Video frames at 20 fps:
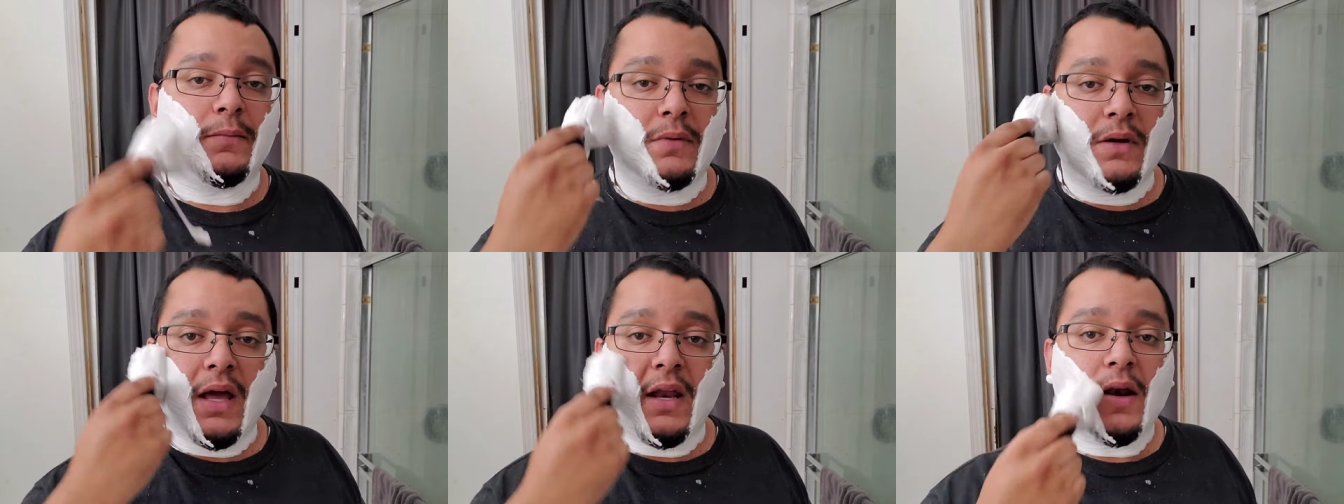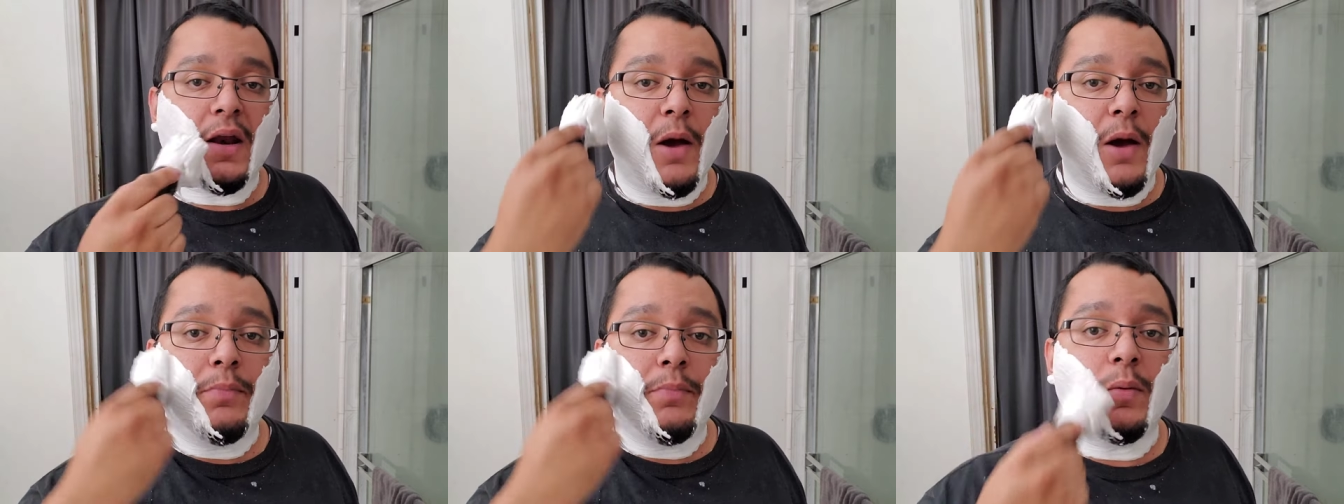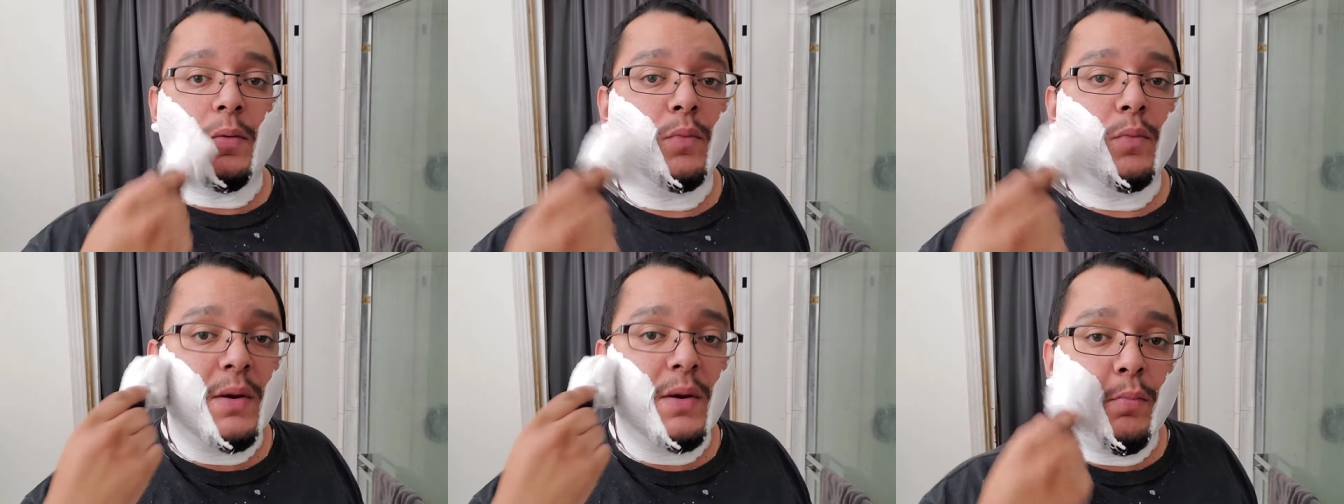kind of help
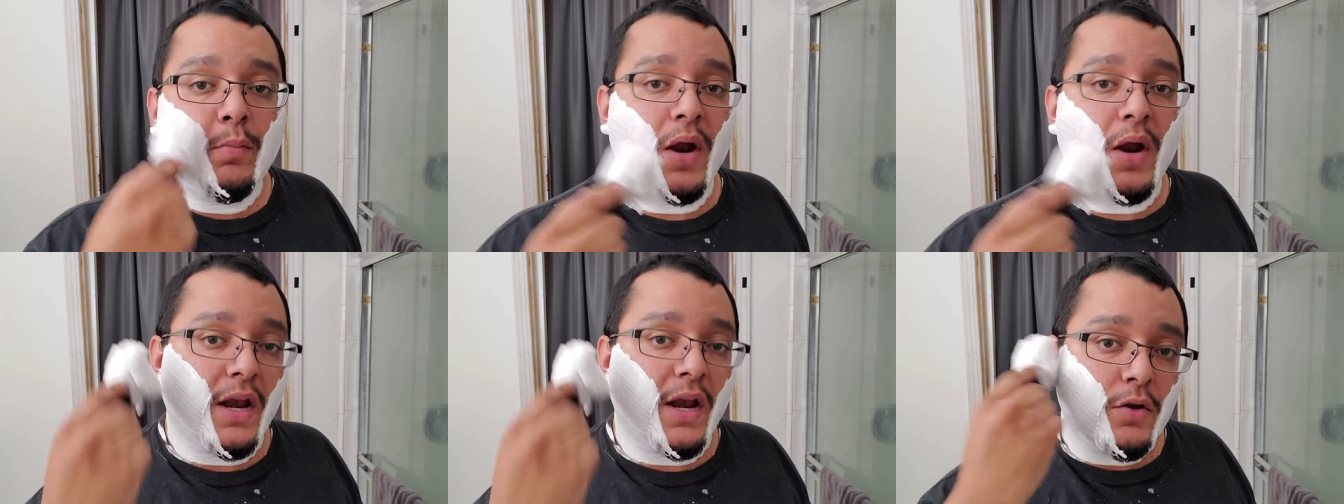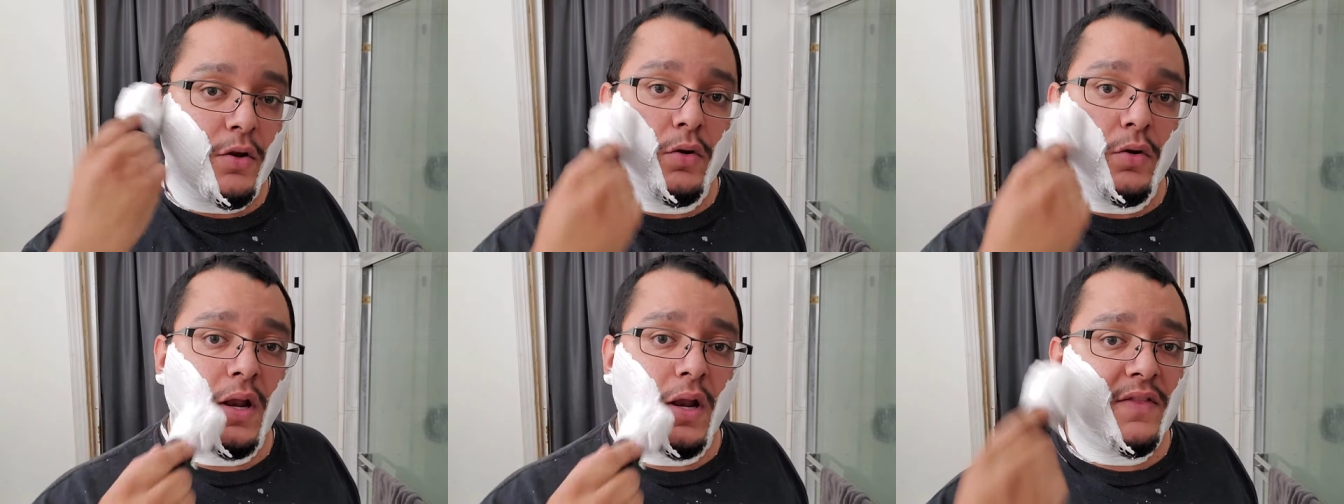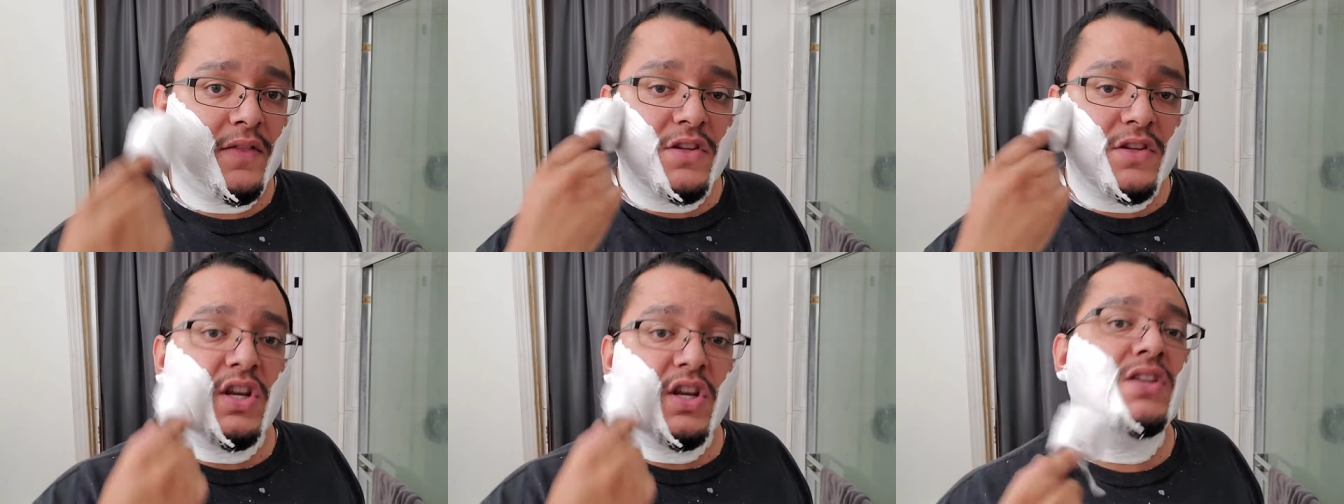them rebrand, you don't
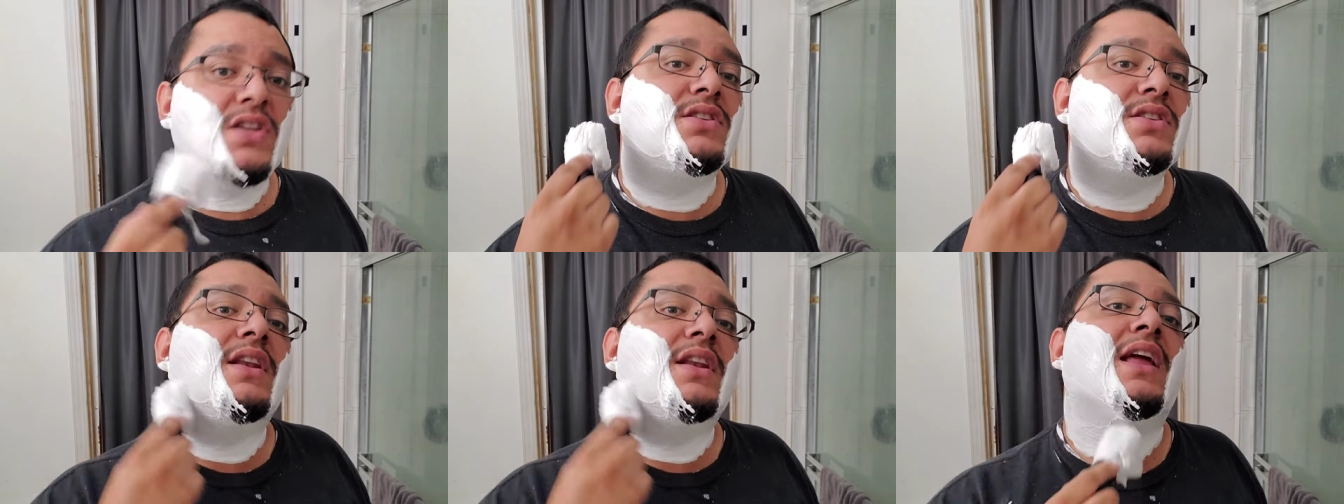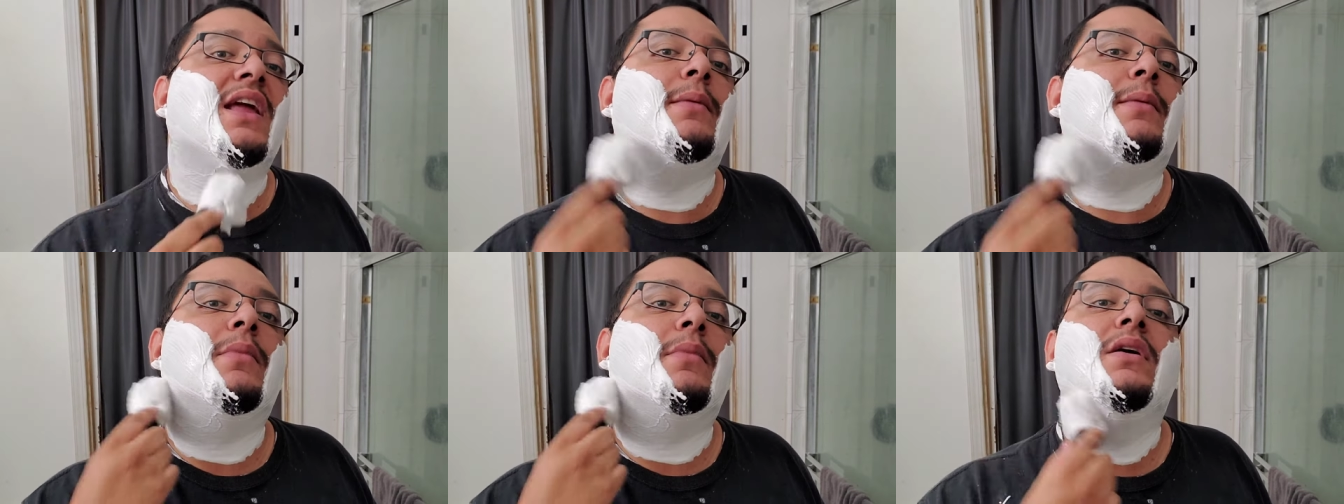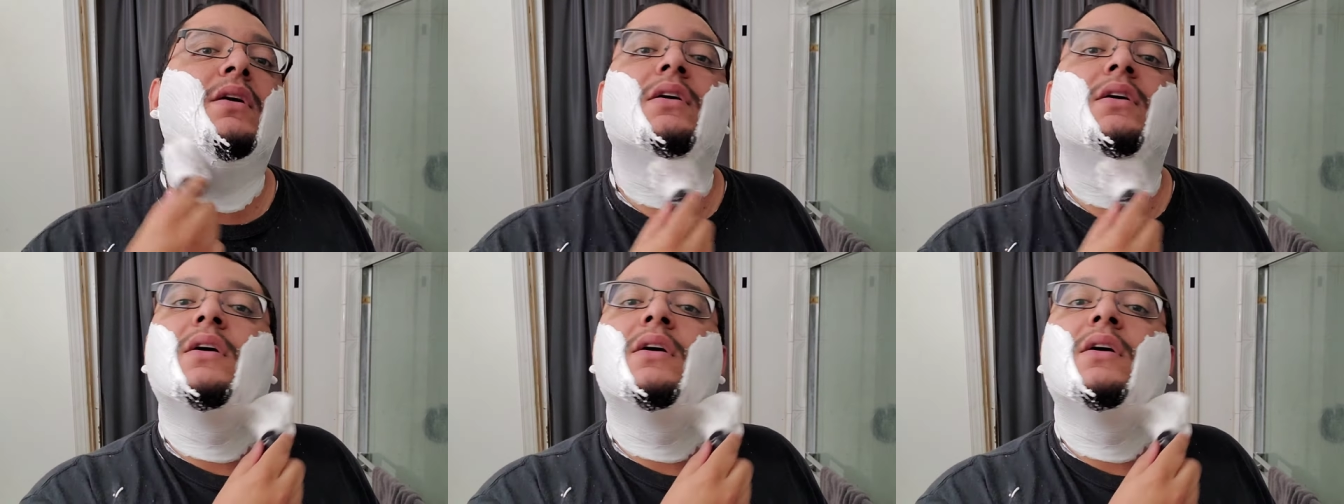have to change the name,